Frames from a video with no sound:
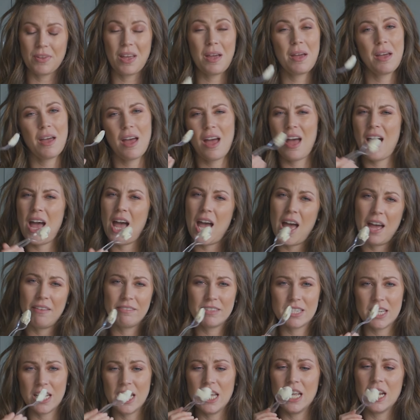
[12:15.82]
I have
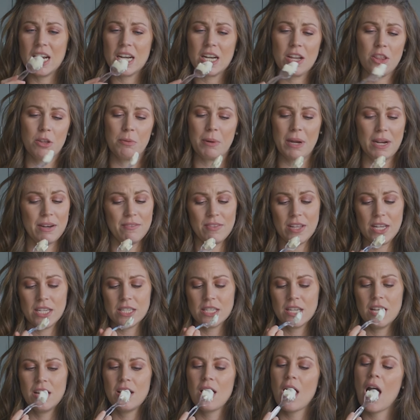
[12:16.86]
to eat another bite of this.